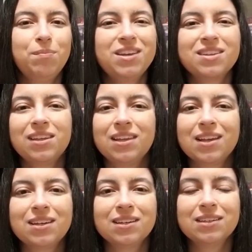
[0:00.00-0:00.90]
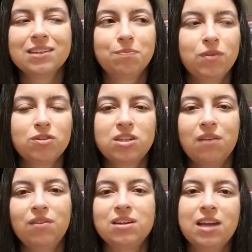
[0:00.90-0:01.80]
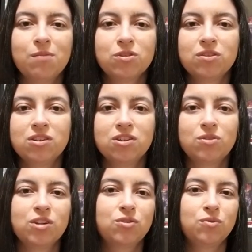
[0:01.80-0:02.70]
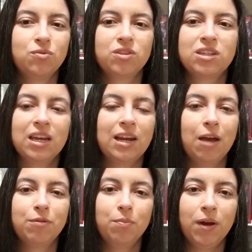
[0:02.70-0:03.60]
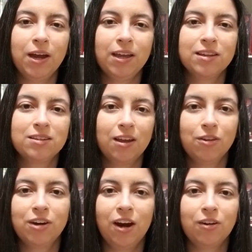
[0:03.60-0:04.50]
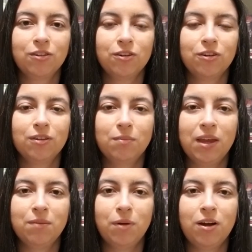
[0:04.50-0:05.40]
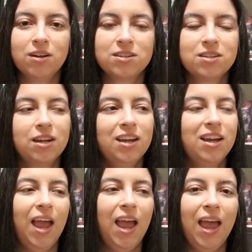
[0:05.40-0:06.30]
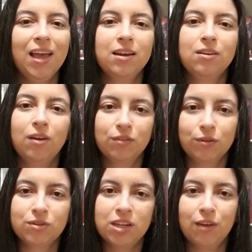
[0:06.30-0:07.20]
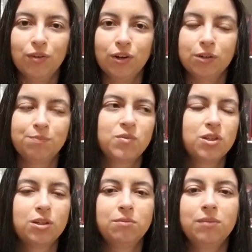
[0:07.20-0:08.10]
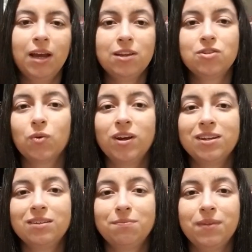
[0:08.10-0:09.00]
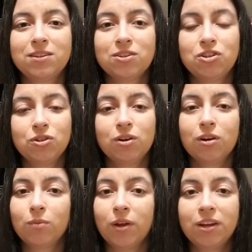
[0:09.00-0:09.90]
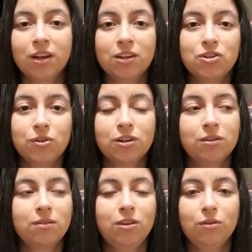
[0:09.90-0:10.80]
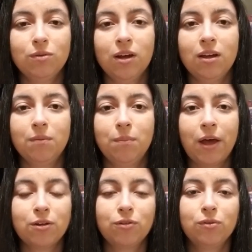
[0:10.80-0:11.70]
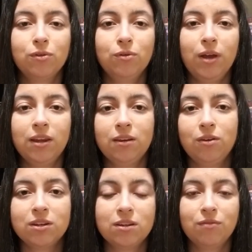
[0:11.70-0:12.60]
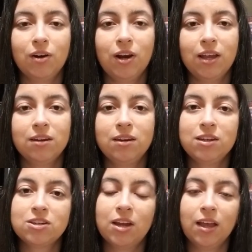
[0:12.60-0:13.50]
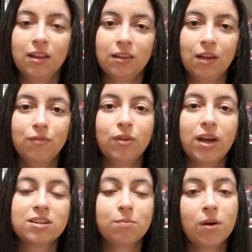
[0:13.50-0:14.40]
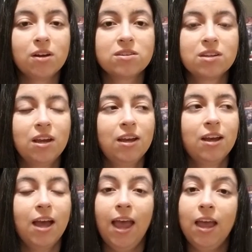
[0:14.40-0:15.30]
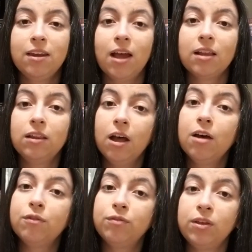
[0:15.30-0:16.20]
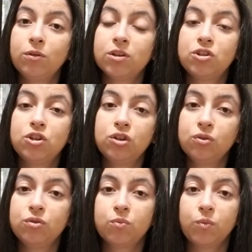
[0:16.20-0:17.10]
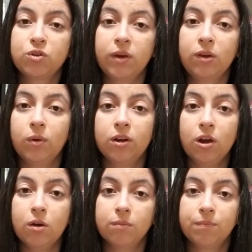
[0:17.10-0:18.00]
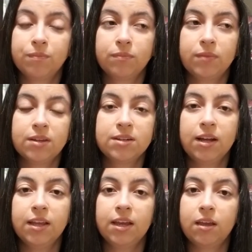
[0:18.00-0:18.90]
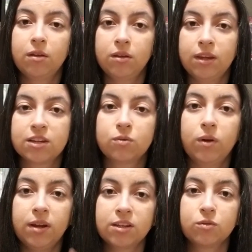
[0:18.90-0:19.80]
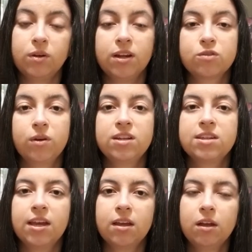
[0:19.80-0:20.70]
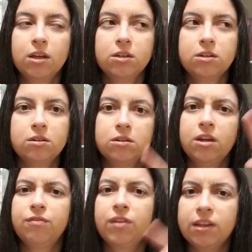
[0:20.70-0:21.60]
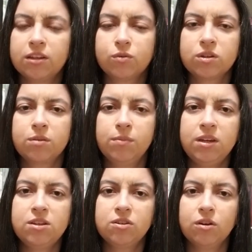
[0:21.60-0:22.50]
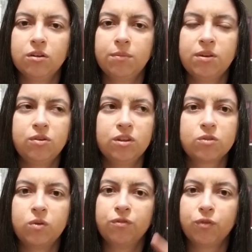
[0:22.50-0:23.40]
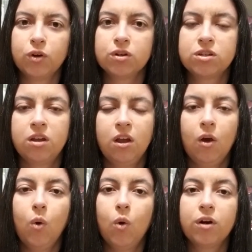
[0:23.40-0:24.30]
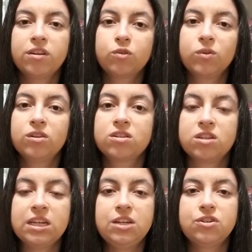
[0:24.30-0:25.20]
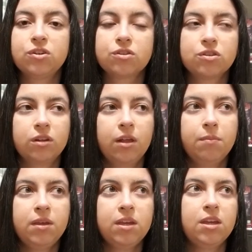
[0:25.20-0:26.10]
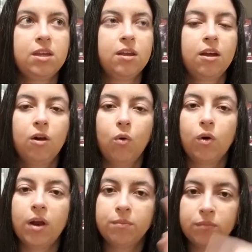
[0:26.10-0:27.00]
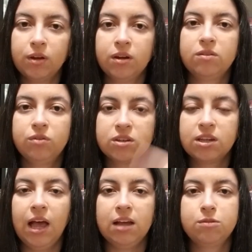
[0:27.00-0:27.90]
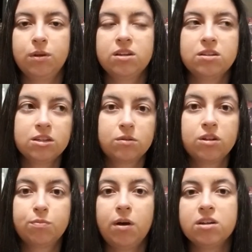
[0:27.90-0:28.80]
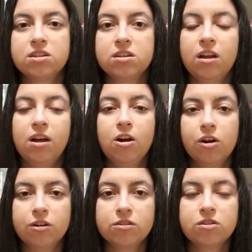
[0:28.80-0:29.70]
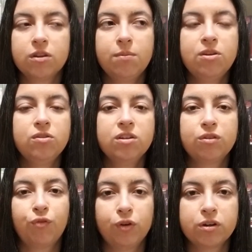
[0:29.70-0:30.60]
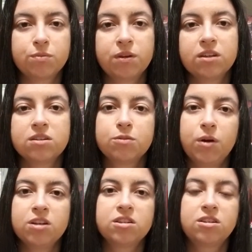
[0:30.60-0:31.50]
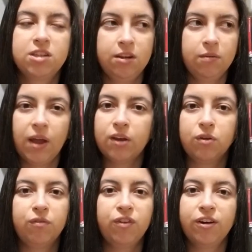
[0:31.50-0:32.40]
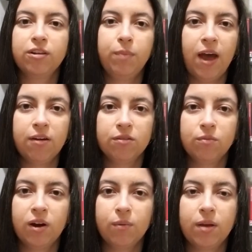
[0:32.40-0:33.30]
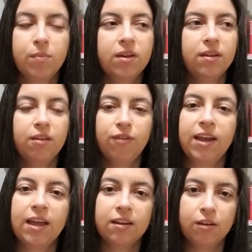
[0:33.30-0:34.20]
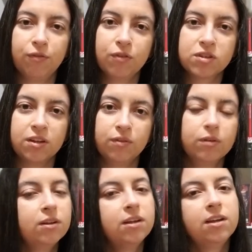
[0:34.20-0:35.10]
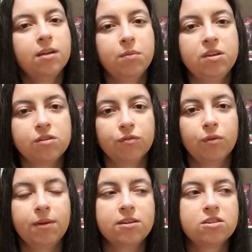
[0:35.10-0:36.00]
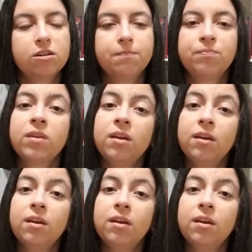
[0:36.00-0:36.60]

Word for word: Basically, like a, uh, you're saving a damsel in distress who's kidnapped by this other character, the main boss, and you have to go save her. So I enjoyed it. It's a shooter, run and gun shooter. You uh, battle through and you get to the very end, and each level has a boss. And I love that you can choose which way you want to go. It's not like next one, next one, next one. It's like, oh, I feel like this one's going to be easier. Let me do this one first. Or this one looks easier, so let me or I'm gonna do this last because this this boss is a lot harder. So let me do this first because this boss I couldn't figure out the pattern right away. But if I had it on the first level, be easier for me. So